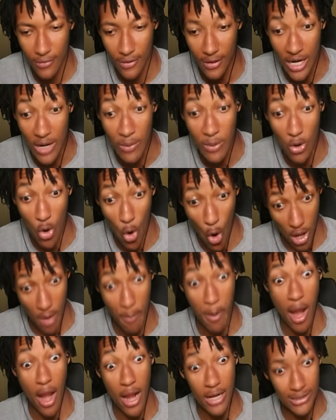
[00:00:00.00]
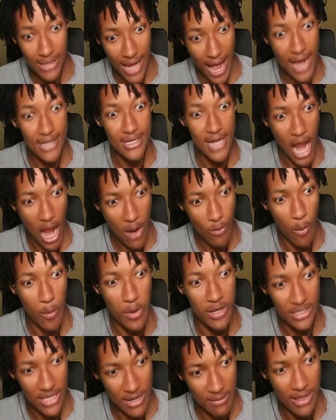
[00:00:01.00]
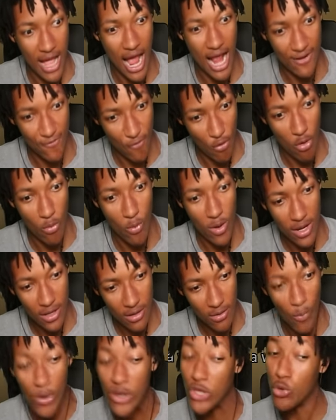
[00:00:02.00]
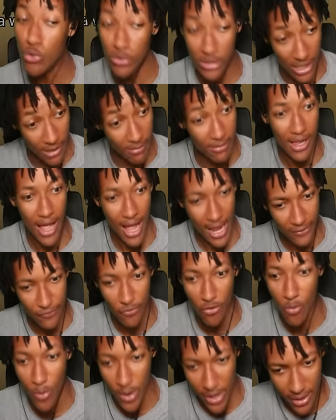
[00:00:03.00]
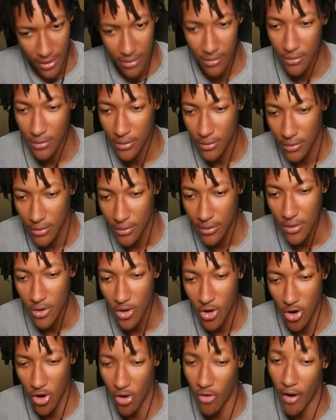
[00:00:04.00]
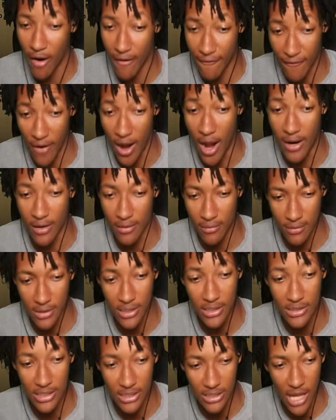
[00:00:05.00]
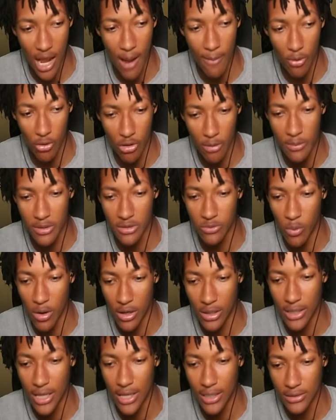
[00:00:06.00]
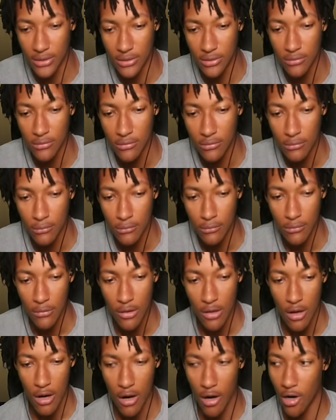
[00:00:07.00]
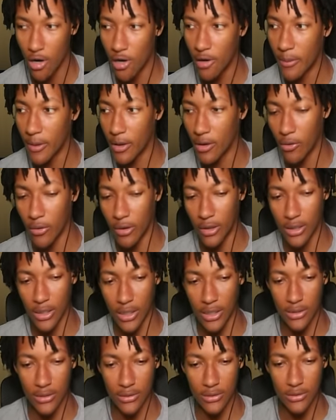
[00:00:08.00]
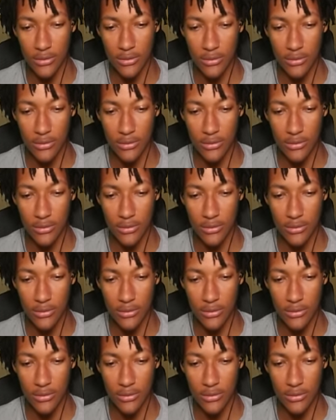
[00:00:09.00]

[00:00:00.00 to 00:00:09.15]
Didn't we call your parents last time when we skipped class for a week? When you skipped class for a week? Alright, fine. At least this time you only missed one class. Hurry up and go to class.